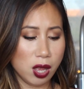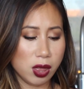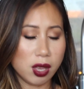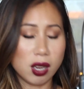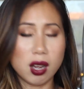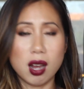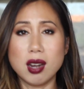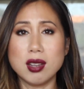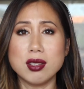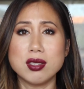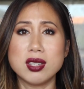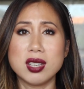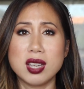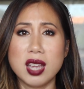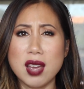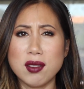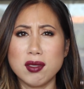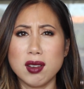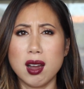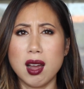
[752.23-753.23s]
the colors
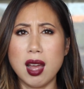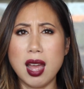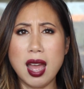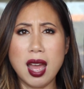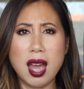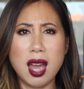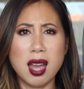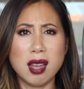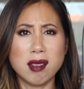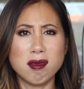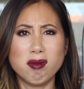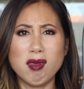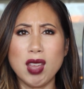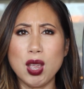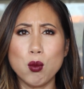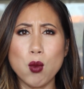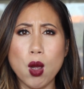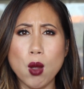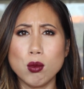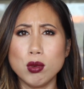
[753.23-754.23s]
together and
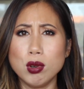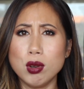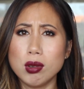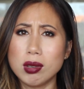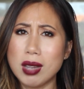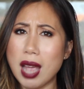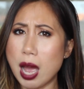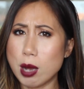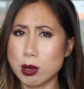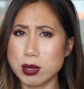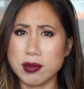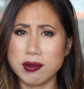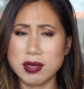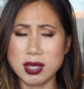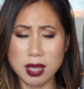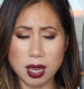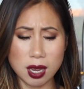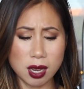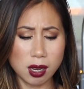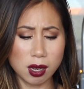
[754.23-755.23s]
they won't look out of
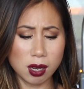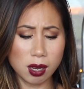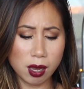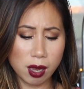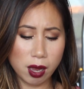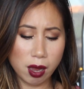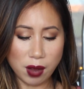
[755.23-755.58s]
sync.